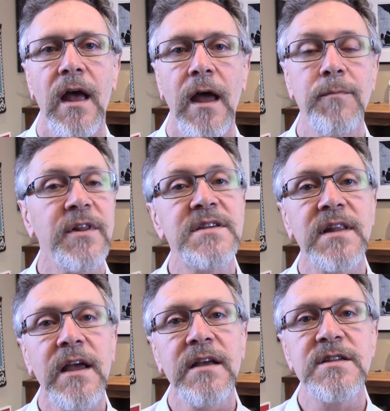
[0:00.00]
And please
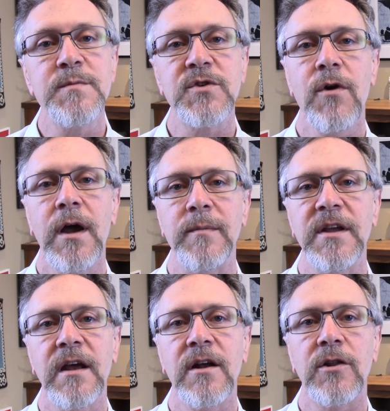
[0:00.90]
like and subscribe to
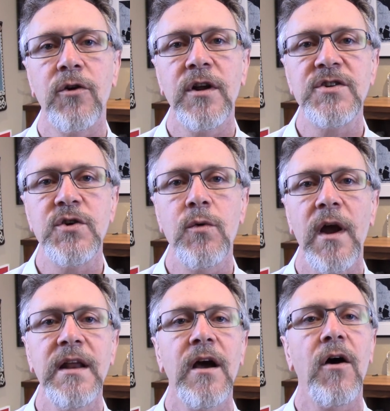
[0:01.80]
get alerted
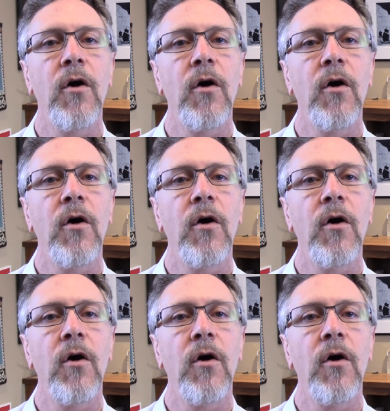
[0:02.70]
to